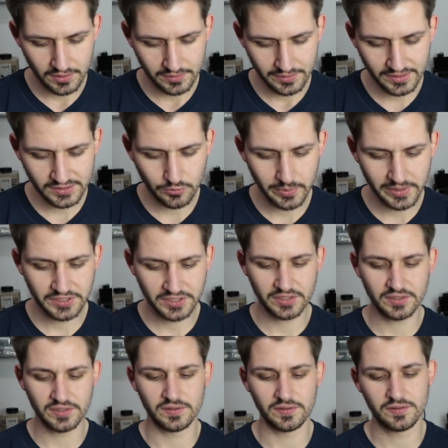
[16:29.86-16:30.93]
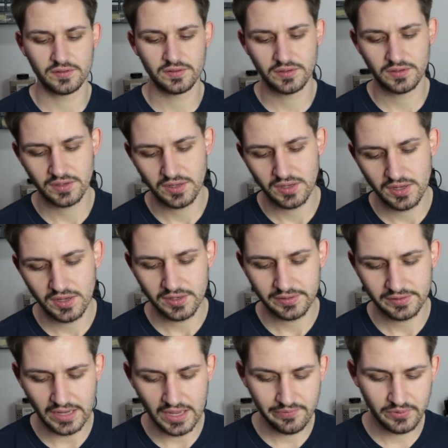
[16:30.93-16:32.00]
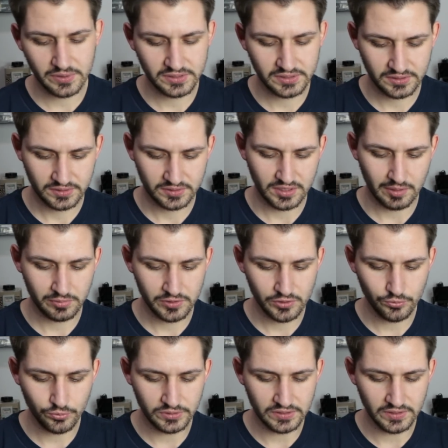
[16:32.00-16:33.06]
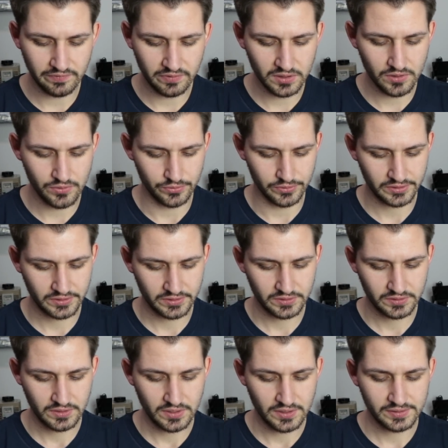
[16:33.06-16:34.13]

Next question. David W. De Villers.